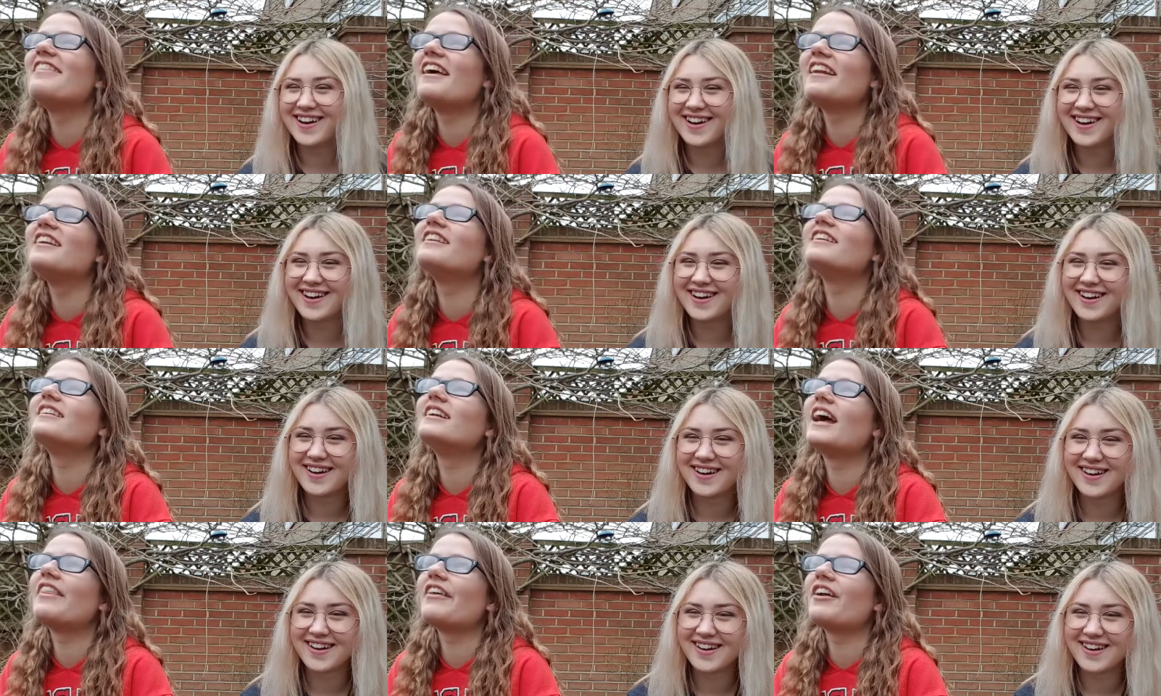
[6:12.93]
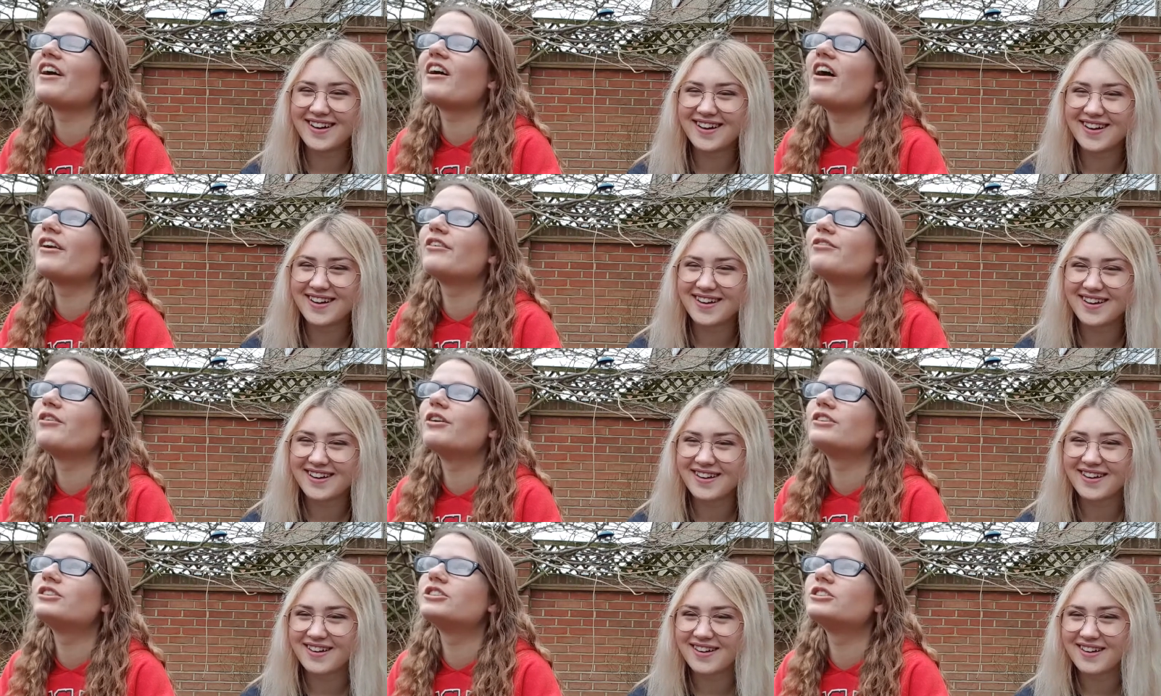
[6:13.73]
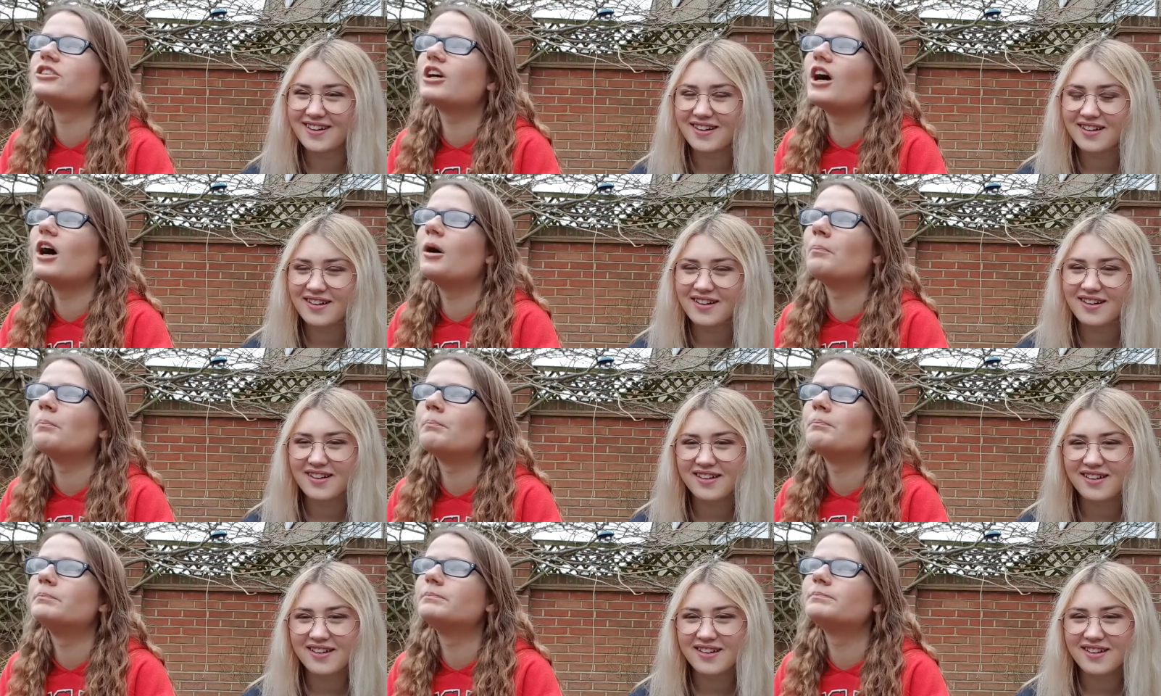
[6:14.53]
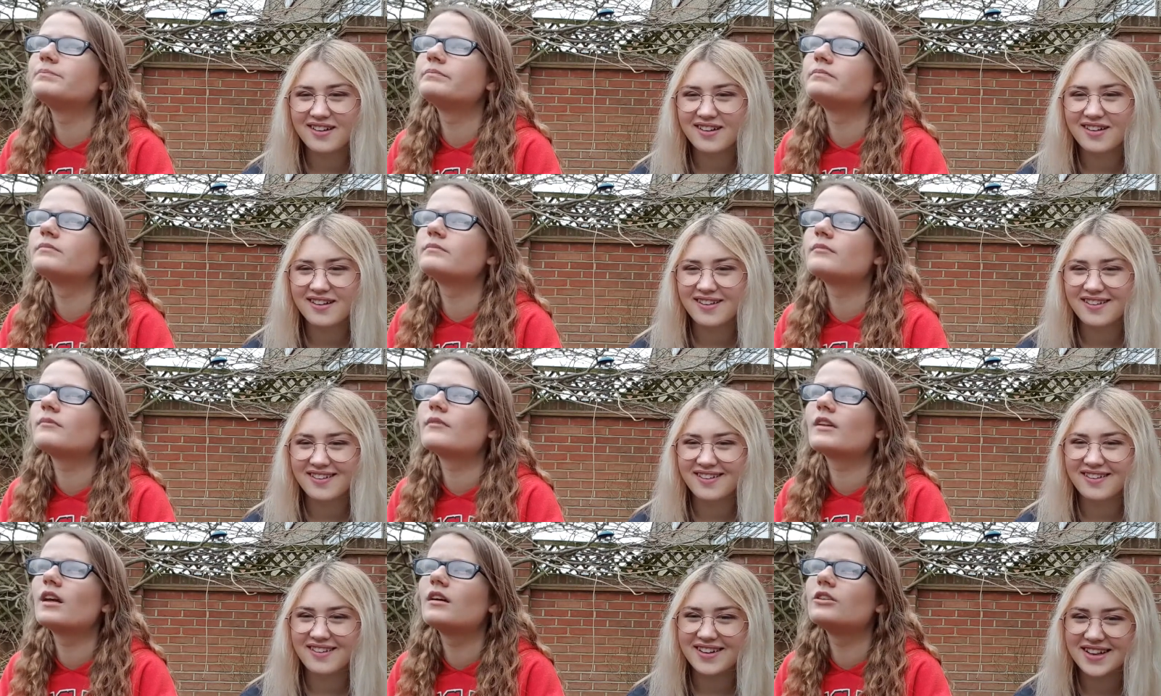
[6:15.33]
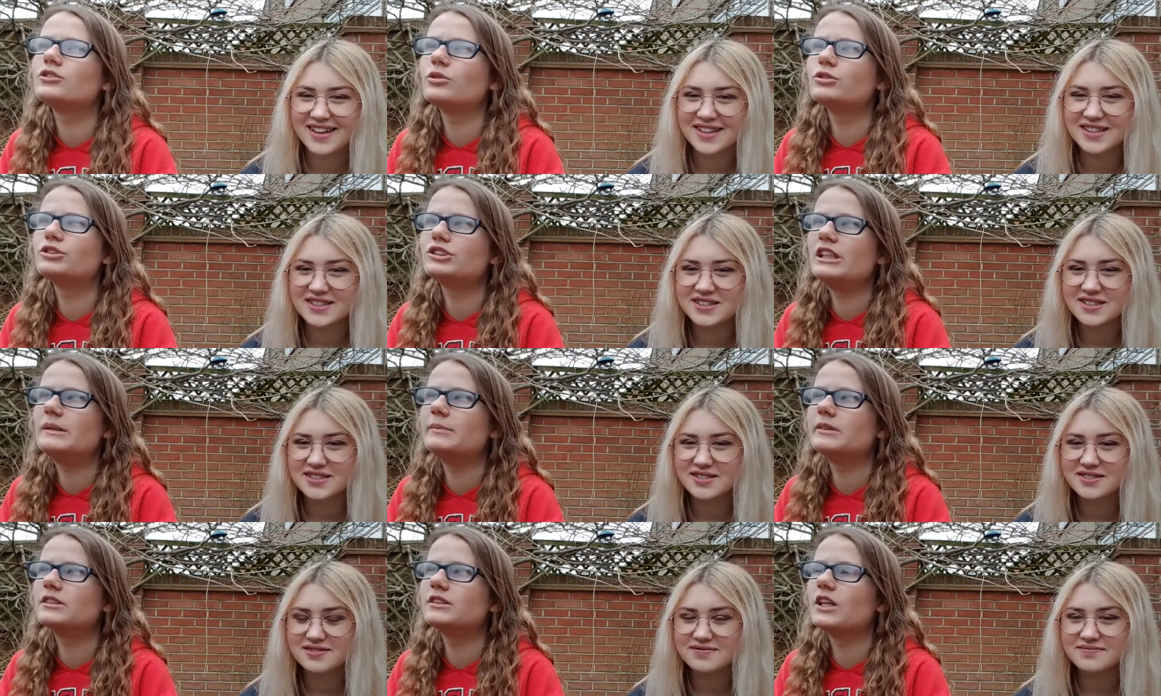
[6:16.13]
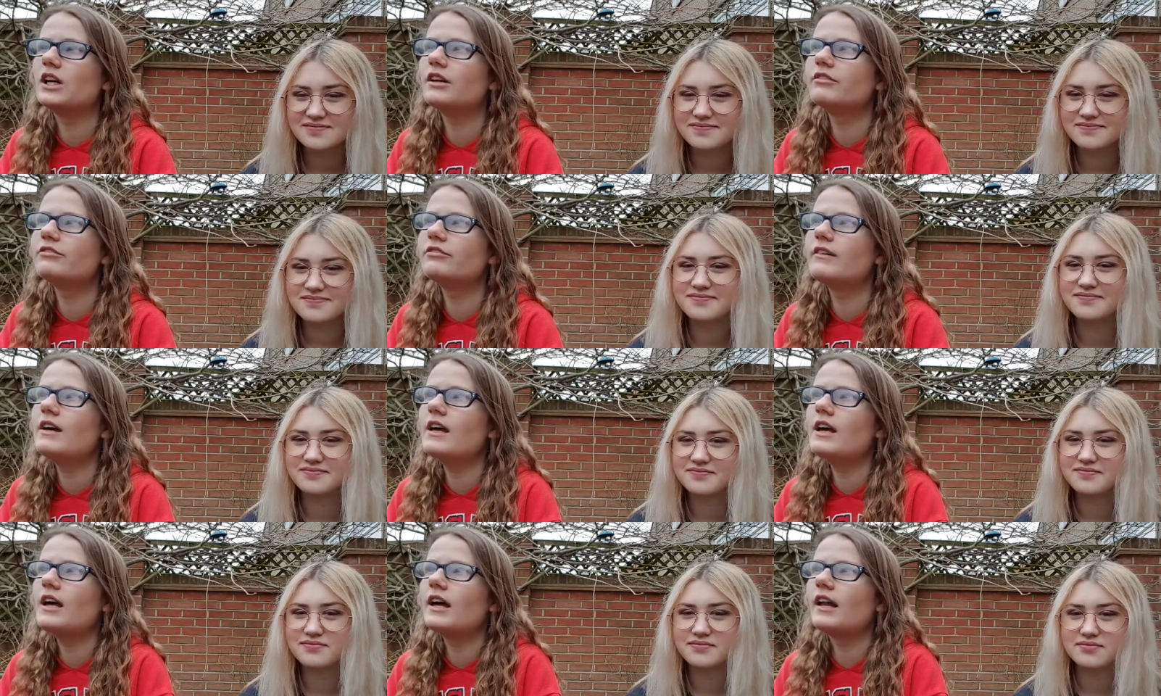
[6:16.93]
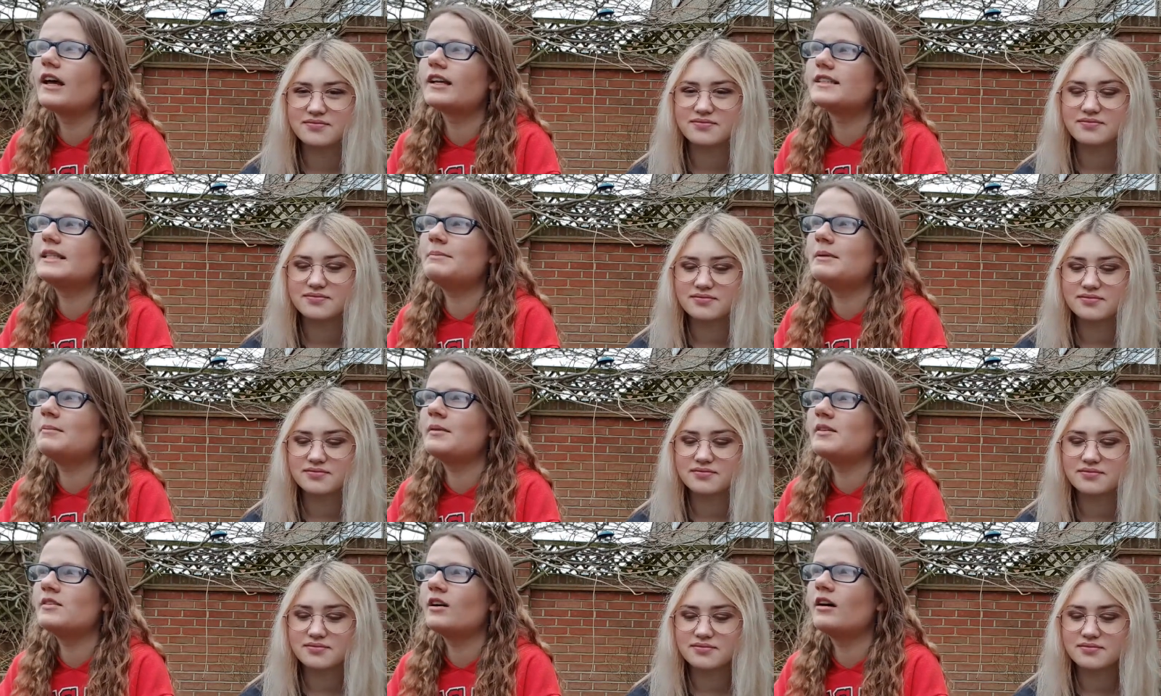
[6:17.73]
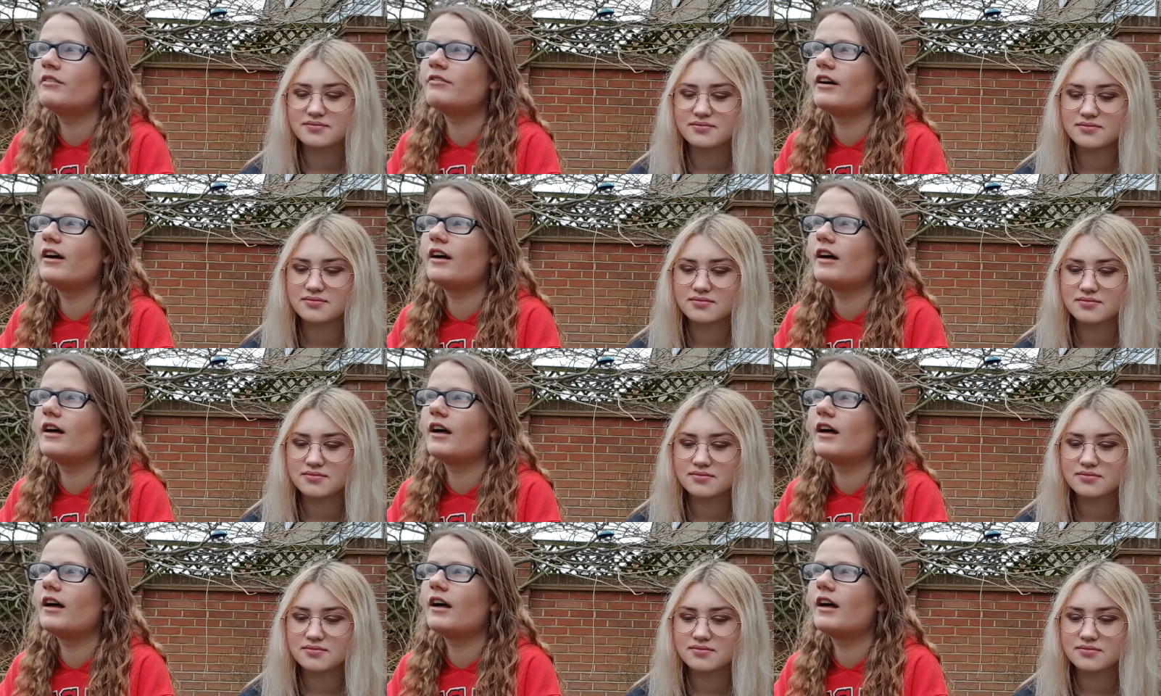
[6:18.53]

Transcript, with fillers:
Speaker 1: And then, yeah, then I kind of watched Shaun the Sheep and stuff, and like CBB stuff.